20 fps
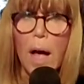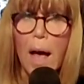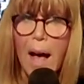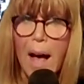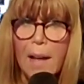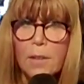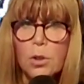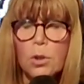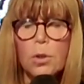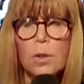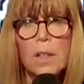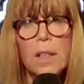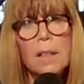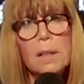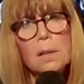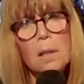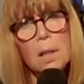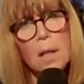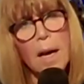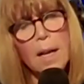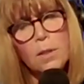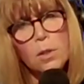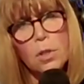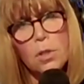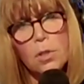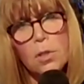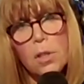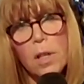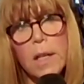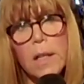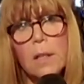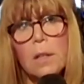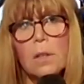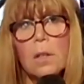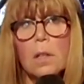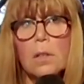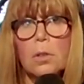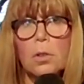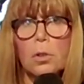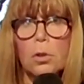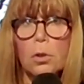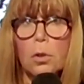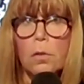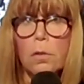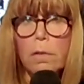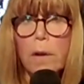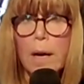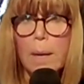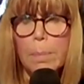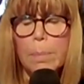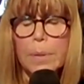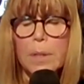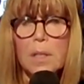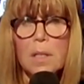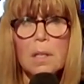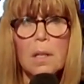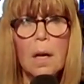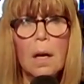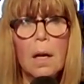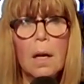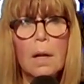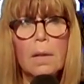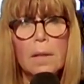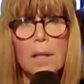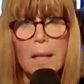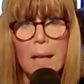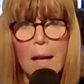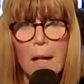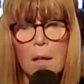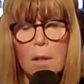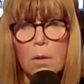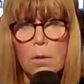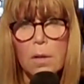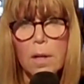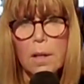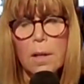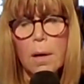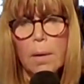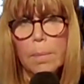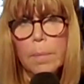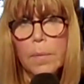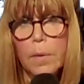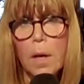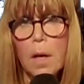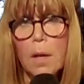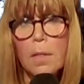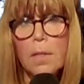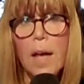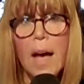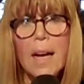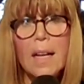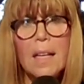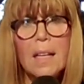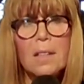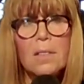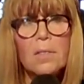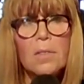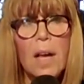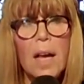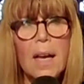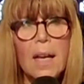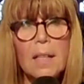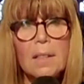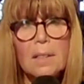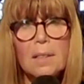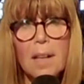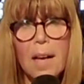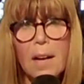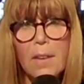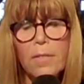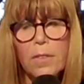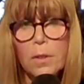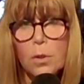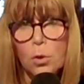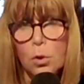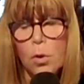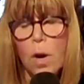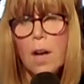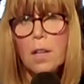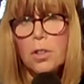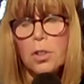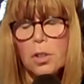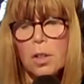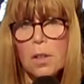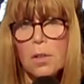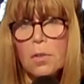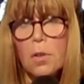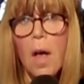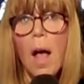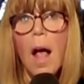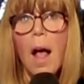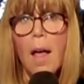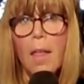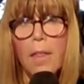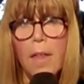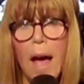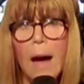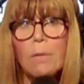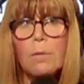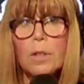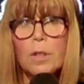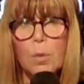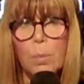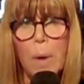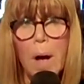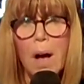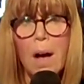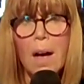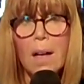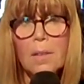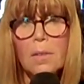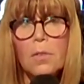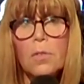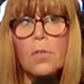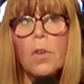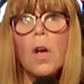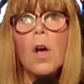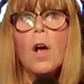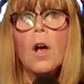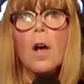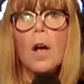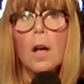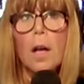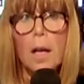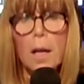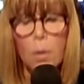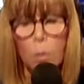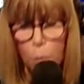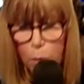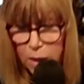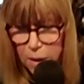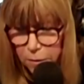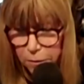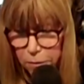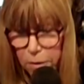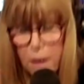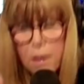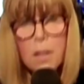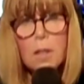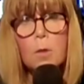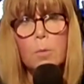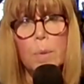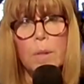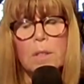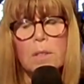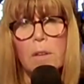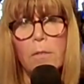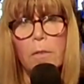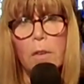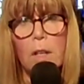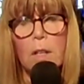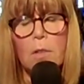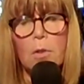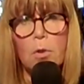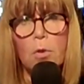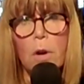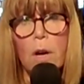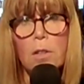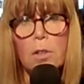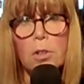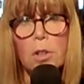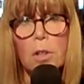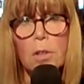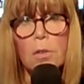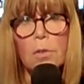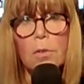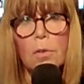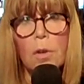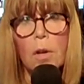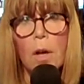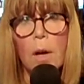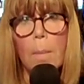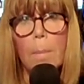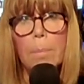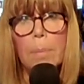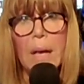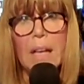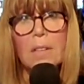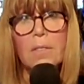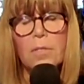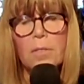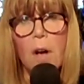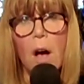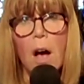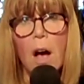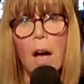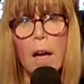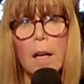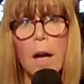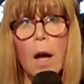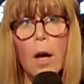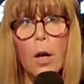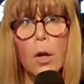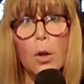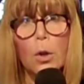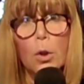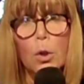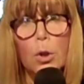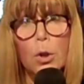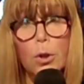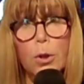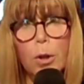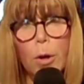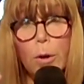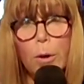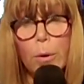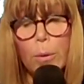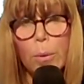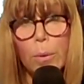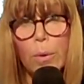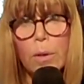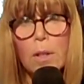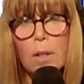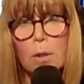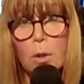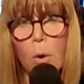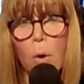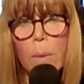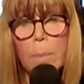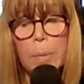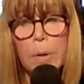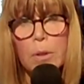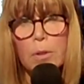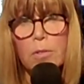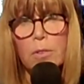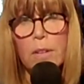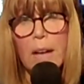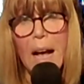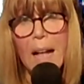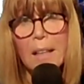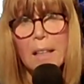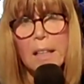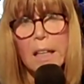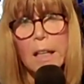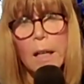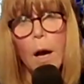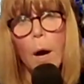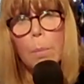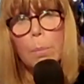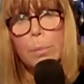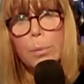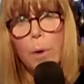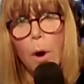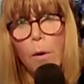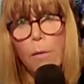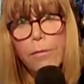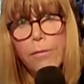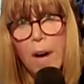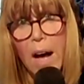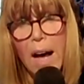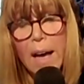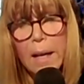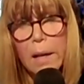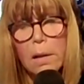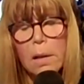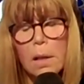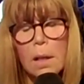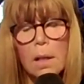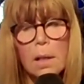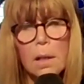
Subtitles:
actually legislate the script, the algorithm, that is a set of instructions that responds with very specific instructions based on you, your personality profile.